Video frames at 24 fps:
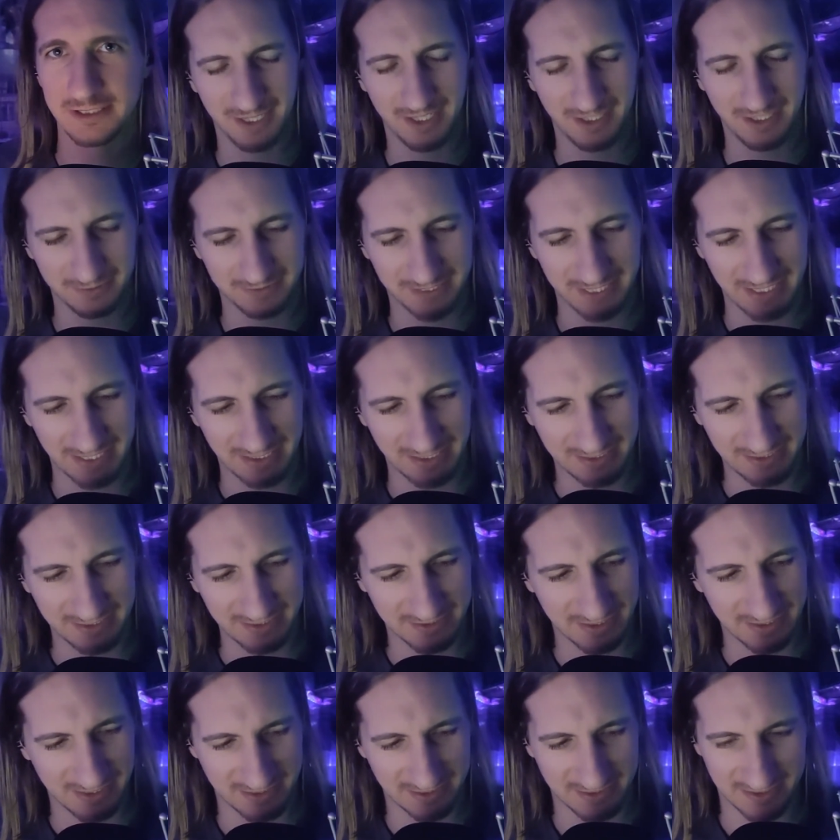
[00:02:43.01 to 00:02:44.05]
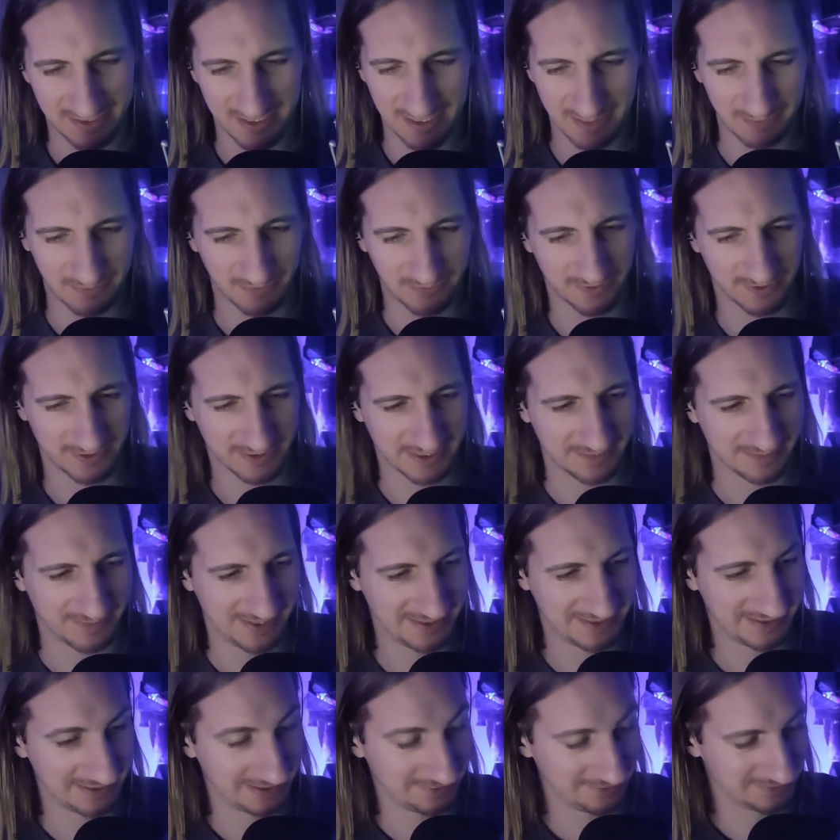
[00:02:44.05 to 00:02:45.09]
Okay, let's uh, stop before I get
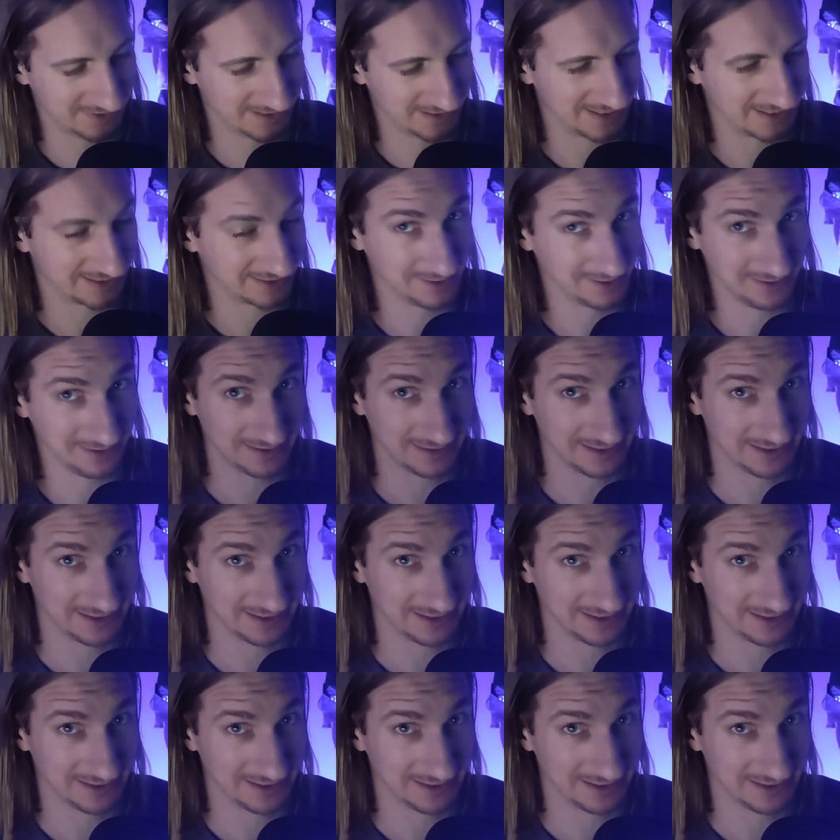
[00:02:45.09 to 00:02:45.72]
myself canceled.